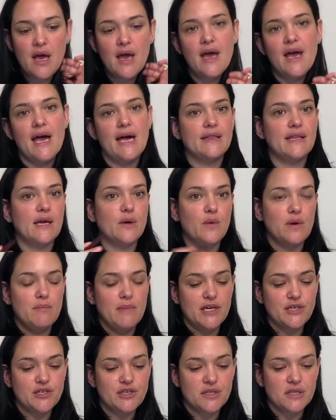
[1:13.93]
And like we
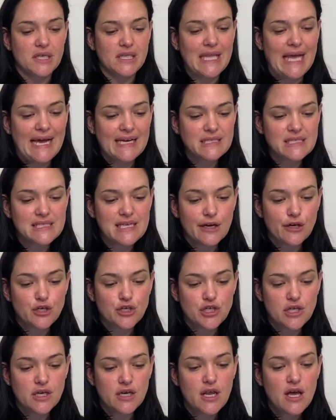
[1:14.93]
mentioned in the last
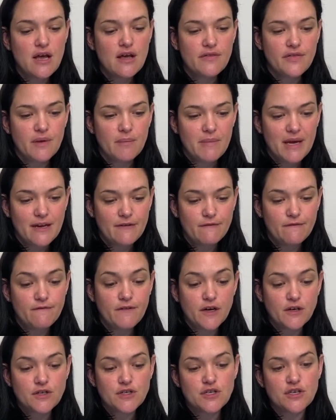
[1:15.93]
section, the main
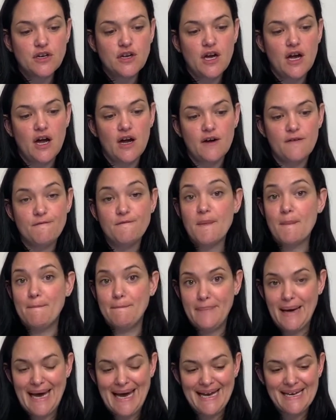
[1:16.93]
function of
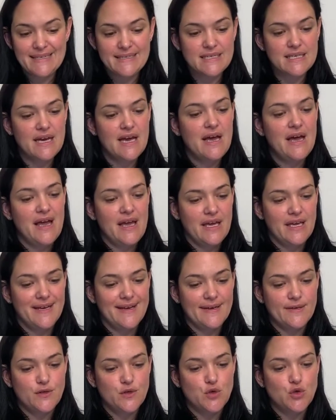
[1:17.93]
BAT
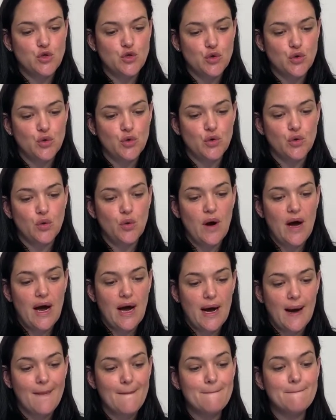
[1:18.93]
is to
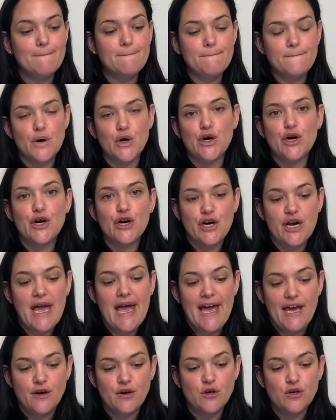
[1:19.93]
uh, burn
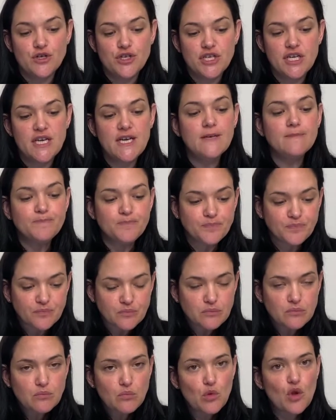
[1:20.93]
energy
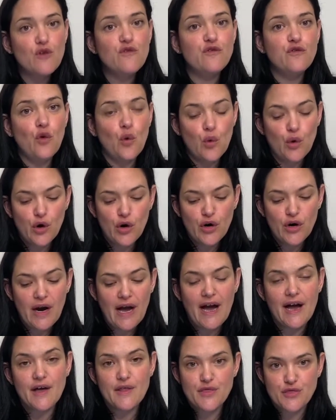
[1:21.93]
for
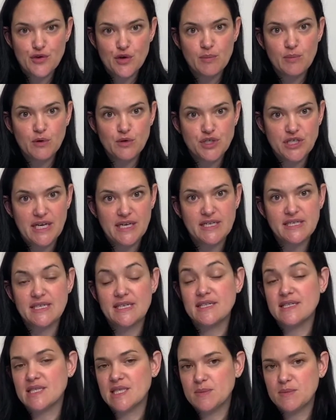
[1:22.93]
uh,
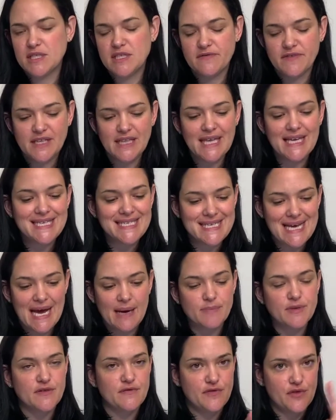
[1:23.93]
thermogenesis and specifically
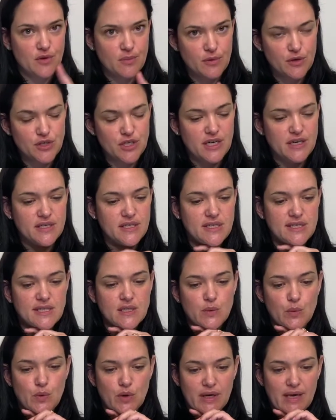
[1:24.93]
adaptive thermogenesis,
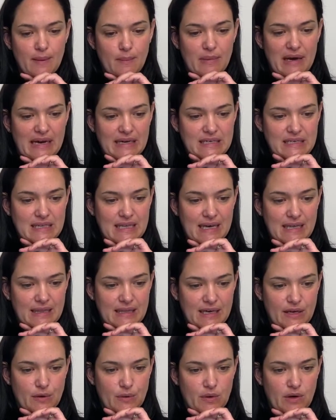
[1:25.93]
and we'll get back to that
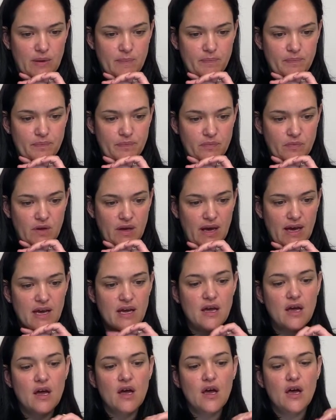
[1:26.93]
later on. Okay,
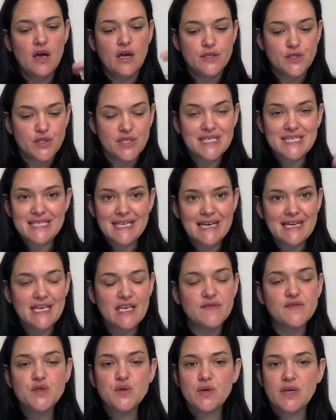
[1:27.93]
so this slide
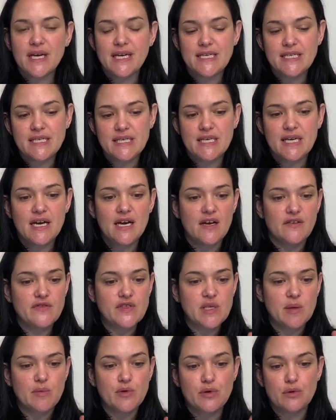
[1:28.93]
gives you an idea of
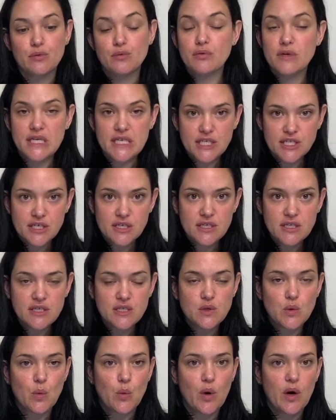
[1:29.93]
some of the
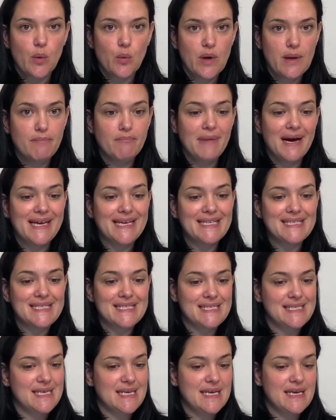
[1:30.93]
regions where we might
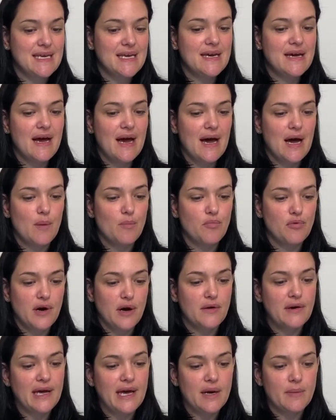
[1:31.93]
see uh,
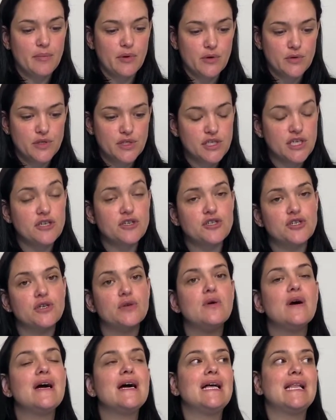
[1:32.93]
brown adipose
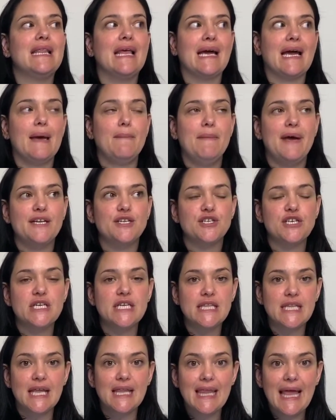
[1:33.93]
tissue. Like I mentioned
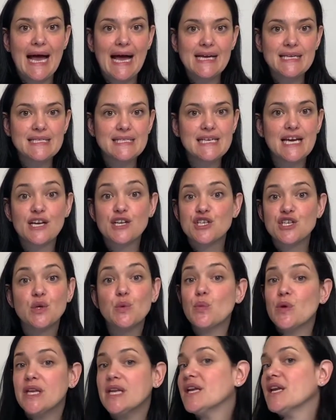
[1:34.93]
in the last section,
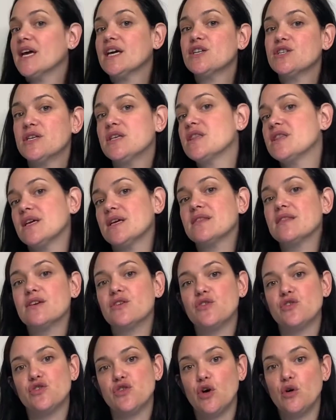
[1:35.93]
we didn't actually think that
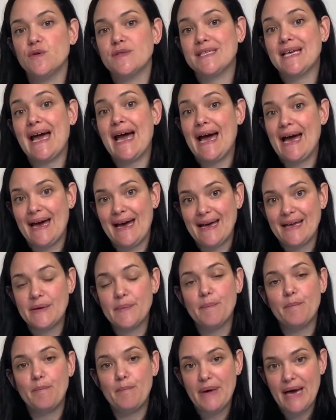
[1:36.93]
adults had
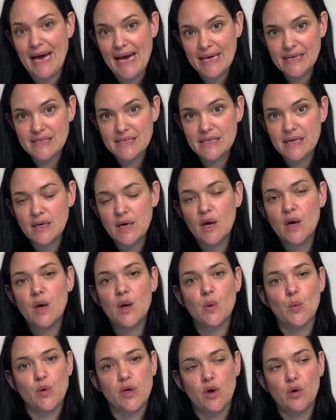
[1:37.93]
bat.
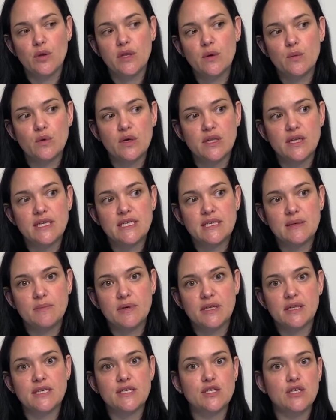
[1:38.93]
We only really
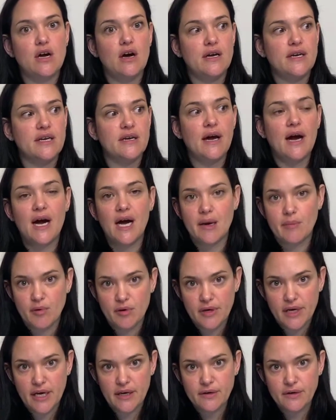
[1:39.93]
typically saw it in
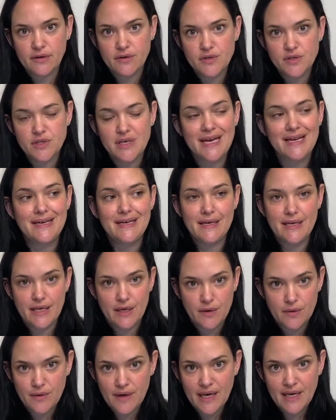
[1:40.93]
hibernators and
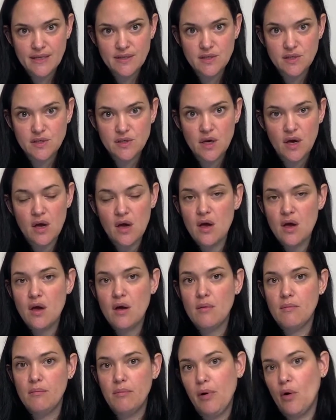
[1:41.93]
neonates,
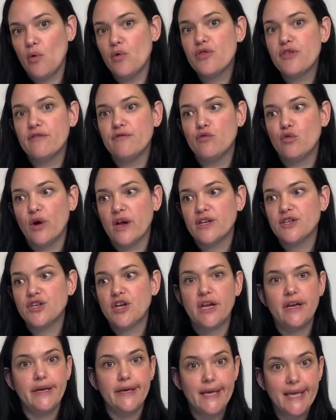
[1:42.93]
both of
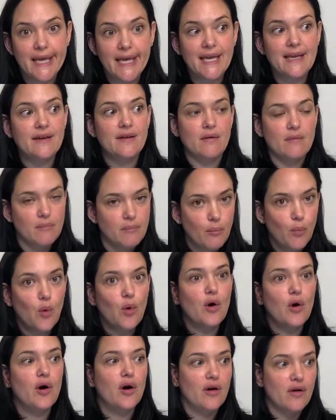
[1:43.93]
which need
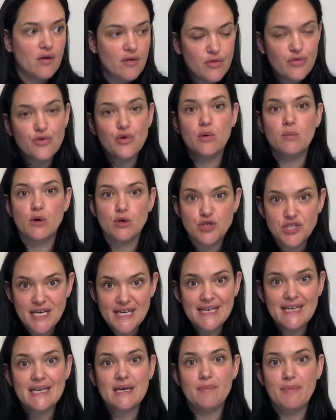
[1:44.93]
more
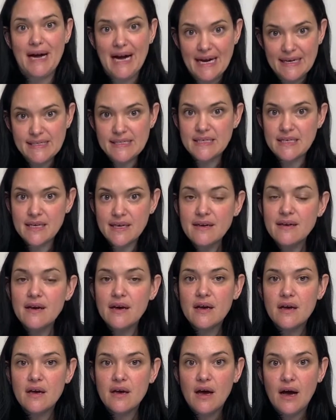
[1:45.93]
thermogenic capacity.
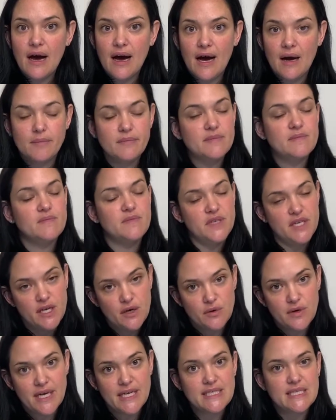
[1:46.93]
Um,
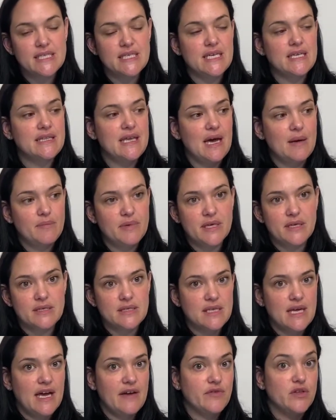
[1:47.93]
neonates need that because
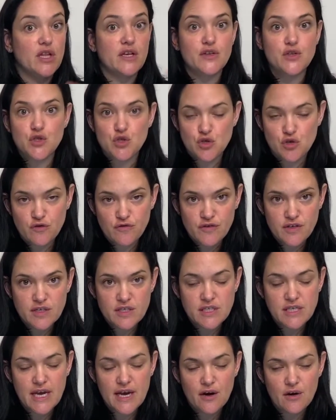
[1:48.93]
they have a lot of
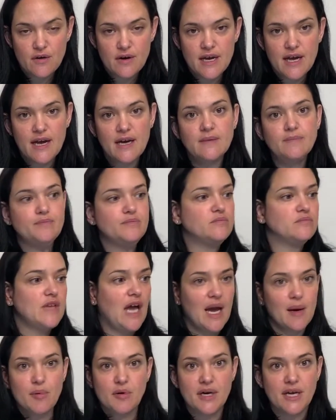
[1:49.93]
surface area.
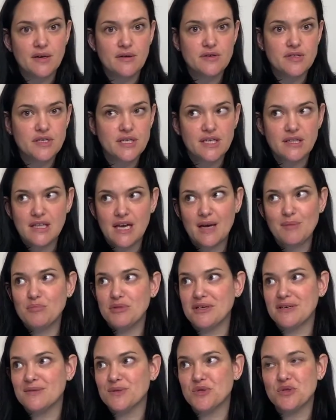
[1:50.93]
Hibernators need that
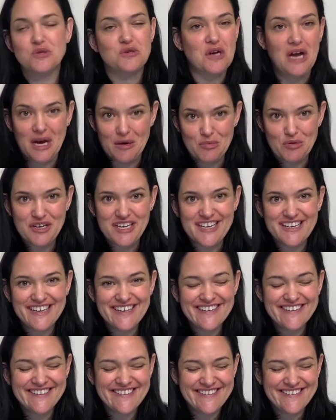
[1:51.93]
because they're hibernating.